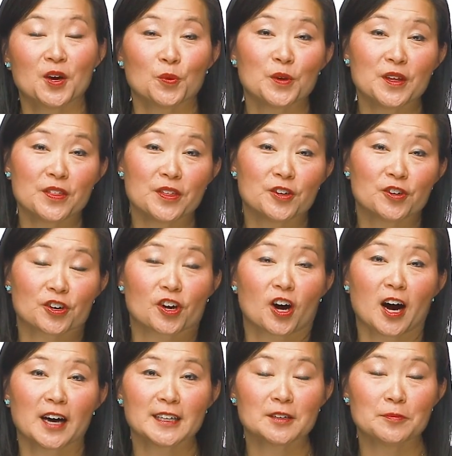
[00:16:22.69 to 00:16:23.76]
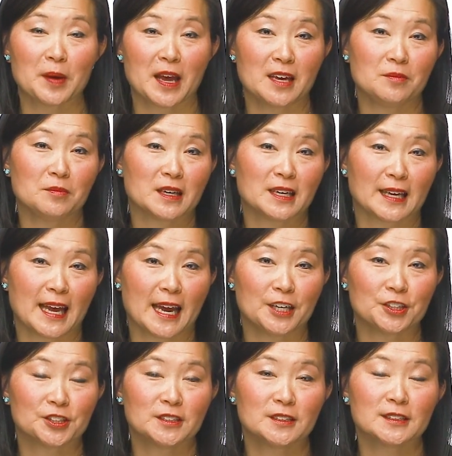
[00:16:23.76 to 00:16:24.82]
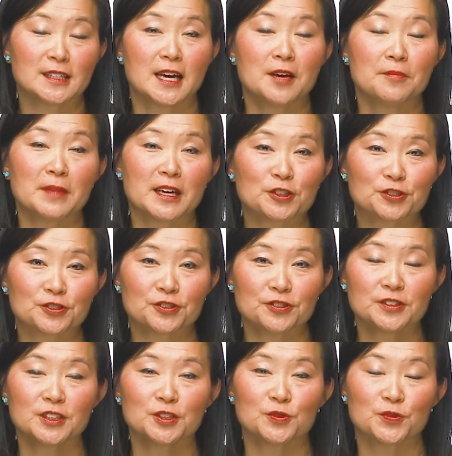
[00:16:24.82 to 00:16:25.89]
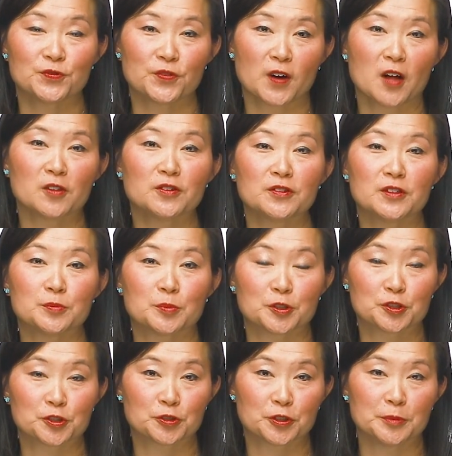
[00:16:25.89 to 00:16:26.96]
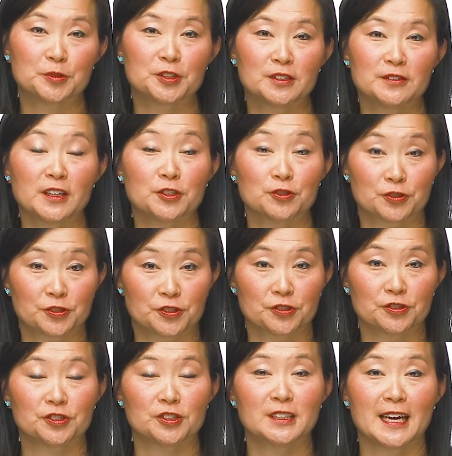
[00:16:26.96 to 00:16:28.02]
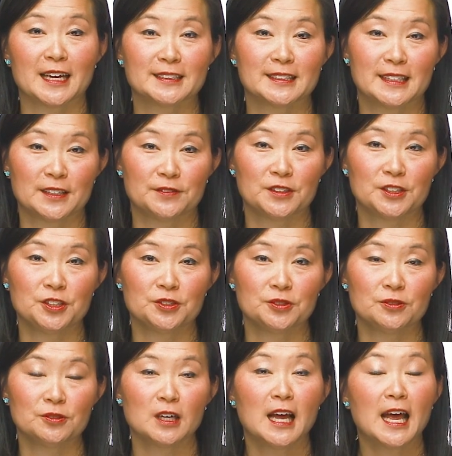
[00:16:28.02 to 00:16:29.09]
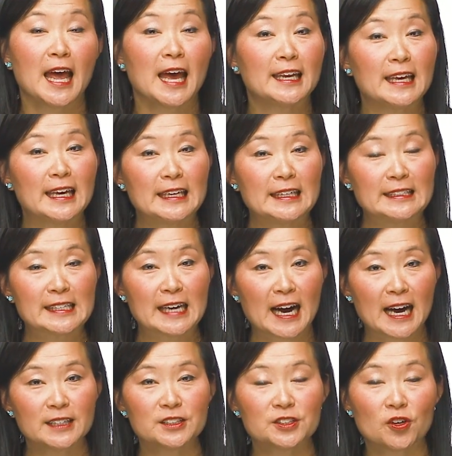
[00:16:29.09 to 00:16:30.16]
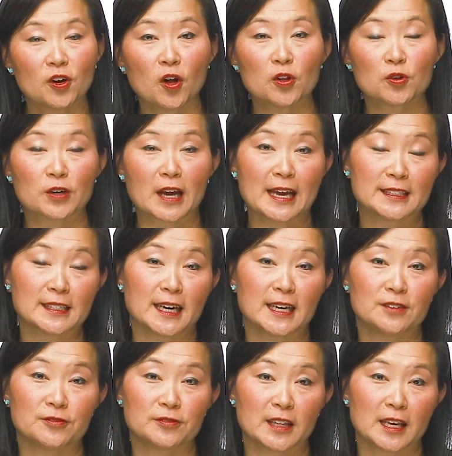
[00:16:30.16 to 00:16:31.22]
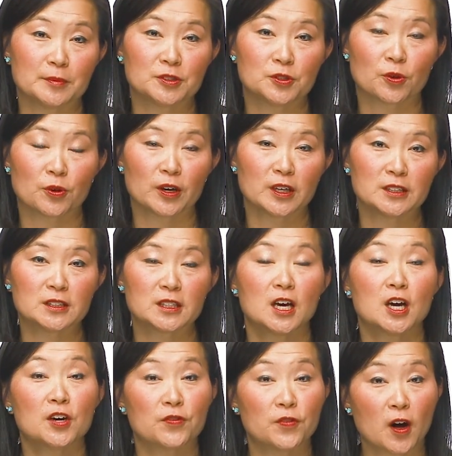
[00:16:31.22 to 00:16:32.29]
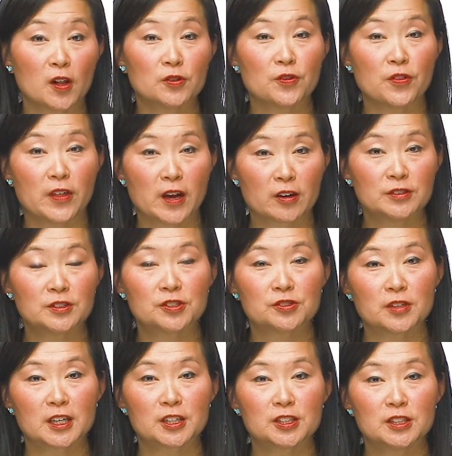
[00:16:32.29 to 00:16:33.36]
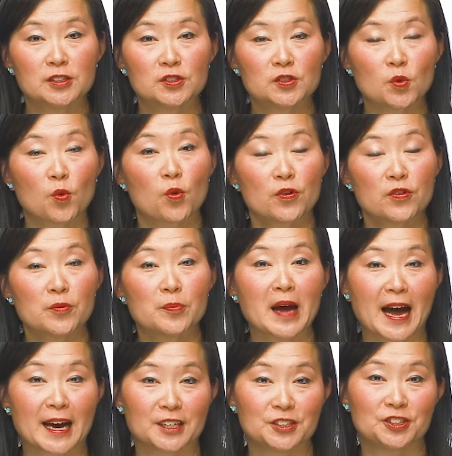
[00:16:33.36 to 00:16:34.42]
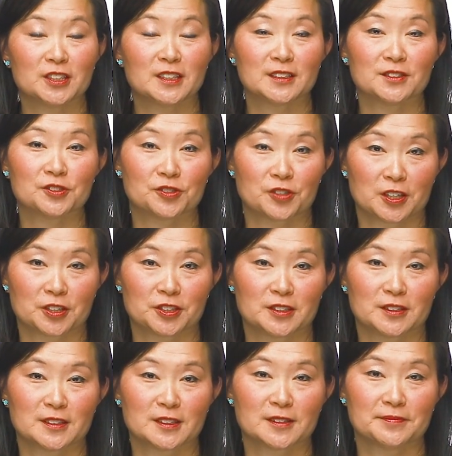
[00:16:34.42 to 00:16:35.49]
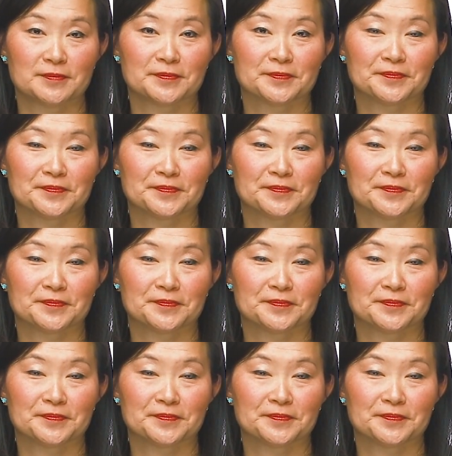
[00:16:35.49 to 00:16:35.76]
With the narcotic pain medications, make sure that you followed the prescription that your surgeon has given you, and any Tylenol or anti-inflammatories, follow their instructions or the packaging instructions.